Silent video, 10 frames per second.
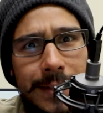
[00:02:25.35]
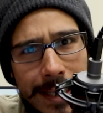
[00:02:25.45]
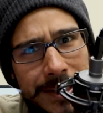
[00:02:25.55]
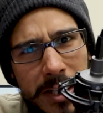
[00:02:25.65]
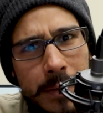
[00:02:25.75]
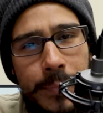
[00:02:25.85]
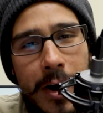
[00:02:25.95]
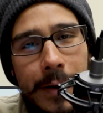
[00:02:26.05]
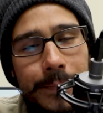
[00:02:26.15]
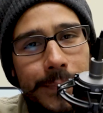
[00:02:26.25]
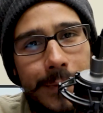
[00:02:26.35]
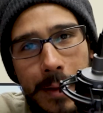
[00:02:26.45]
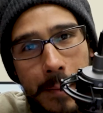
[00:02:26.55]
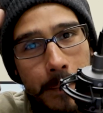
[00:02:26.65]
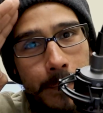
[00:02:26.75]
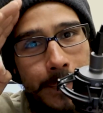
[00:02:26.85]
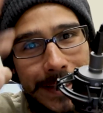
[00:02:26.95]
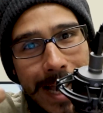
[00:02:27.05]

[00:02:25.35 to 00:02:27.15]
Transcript: That's the good part. Peace